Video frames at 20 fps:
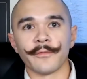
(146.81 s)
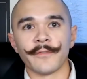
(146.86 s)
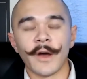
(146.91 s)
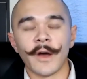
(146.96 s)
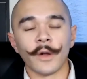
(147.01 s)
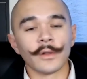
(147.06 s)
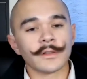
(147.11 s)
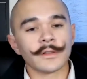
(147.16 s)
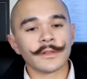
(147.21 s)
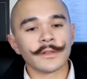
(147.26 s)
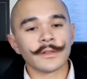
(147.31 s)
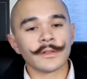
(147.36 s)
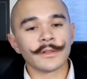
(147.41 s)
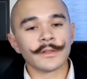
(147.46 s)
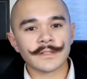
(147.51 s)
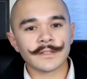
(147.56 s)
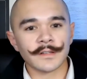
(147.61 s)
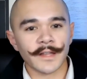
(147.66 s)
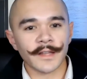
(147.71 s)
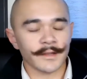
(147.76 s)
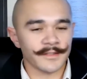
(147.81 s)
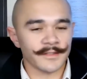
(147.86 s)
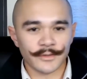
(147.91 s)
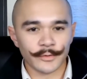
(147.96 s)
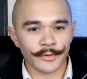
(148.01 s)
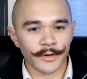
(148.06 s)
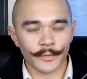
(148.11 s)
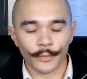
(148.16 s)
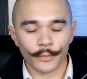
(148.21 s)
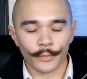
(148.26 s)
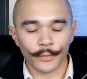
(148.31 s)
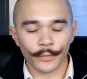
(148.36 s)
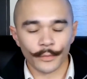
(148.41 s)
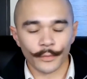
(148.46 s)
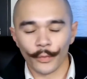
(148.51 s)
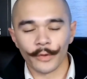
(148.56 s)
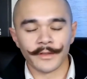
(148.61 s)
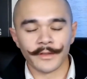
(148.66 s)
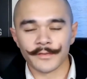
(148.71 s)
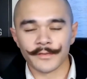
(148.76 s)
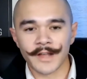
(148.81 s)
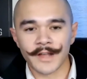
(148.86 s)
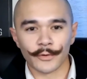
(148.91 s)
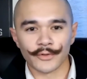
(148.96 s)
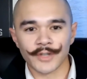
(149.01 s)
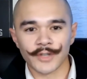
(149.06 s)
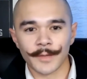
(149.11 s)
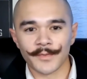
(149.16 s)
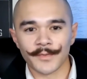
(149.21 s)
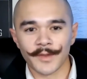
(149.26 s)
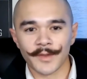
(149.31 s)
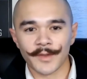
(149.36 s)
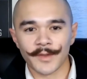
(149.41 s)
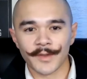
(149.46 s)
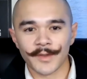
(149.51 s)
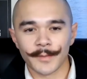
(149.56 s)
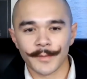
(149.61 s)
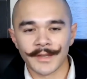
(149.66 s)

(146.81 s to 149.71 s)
felt like a student worthy of scholarships.